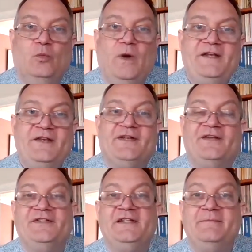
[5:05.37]
When
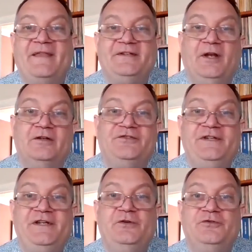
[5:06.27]
discussing the methodology
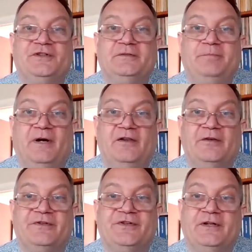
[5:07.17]
used to compile
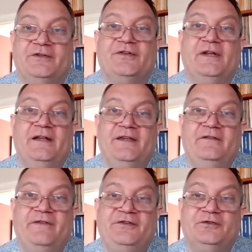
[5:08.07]
the returns, the
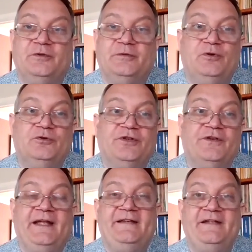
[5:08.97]
official report on
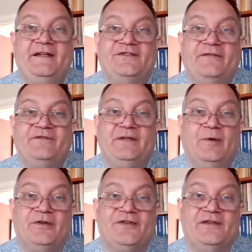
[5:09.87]
the
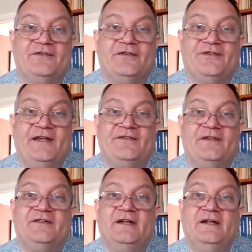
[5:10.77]
1871 census says
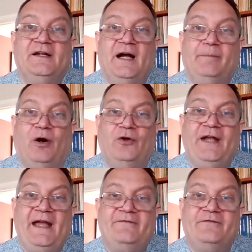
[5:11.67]
that
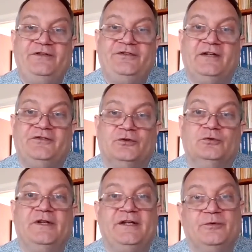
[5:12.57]
Upon every
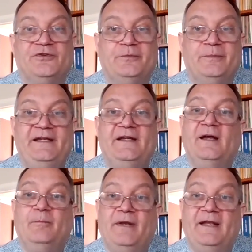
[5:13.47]
schedule, it was to be
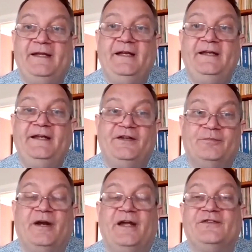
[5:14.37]
plainly
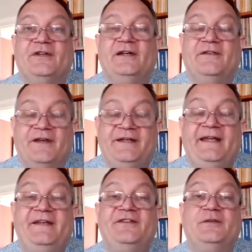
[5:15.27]
expressed that
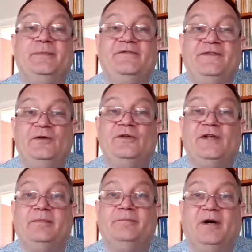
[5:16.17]
it is to be filled
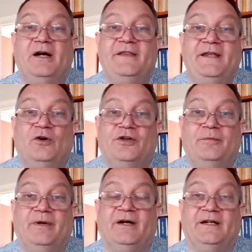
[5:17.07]
up by the
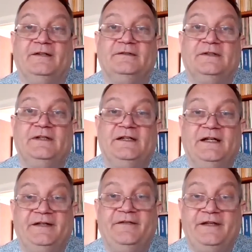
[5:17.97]
occupier,
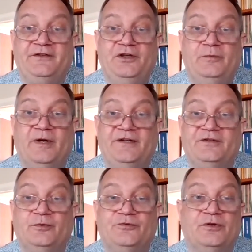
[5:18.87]
and that the
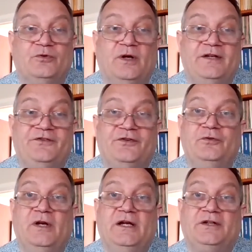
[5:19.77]
enumerator was required
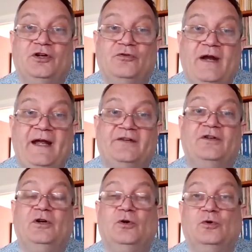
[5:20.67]
to correct
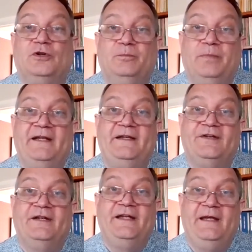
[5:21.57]
or
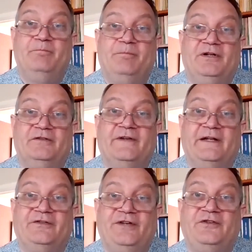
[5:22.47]
complete
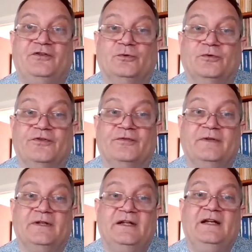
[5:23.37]
imperfect schedules.
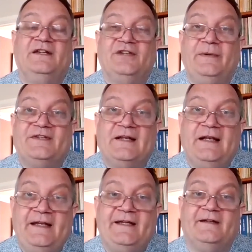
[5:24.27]
So it's
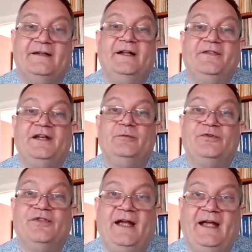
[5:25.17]
clear that it
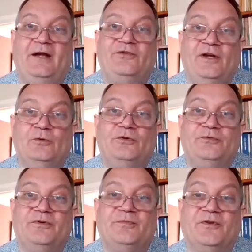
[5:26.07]
was the
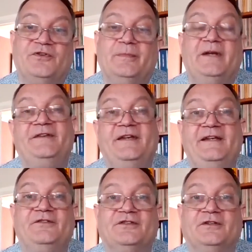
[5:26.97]
householder's
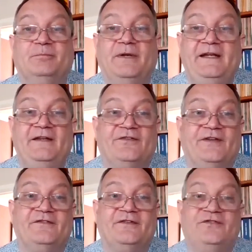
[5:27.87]
responsibility to complete the
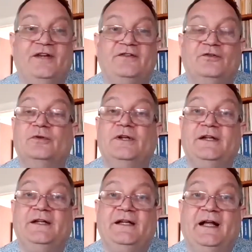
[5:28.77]
census schedule,
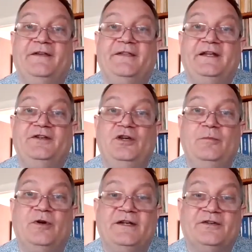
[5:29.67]
and that the
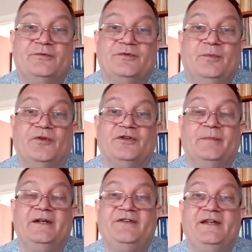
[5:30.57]
enumerator's
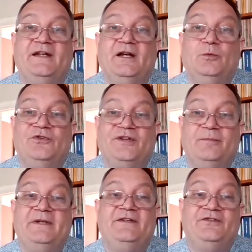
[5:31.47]
responsibility was
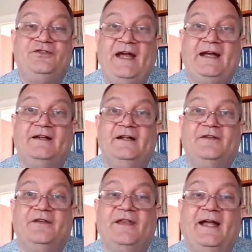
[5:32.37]
simply to check
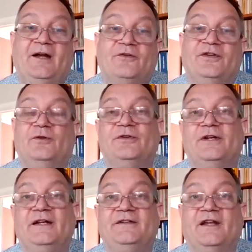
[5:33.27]
that the
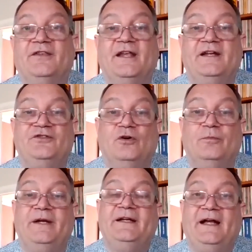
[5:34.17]
householder had done their
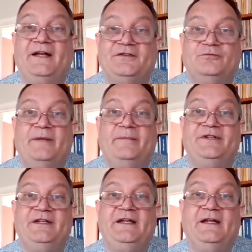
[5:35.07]
job and to
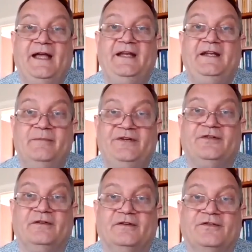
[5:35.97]
remedy any
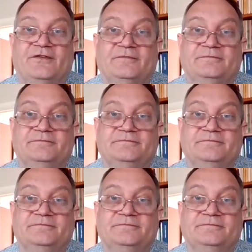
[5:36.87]
omissions.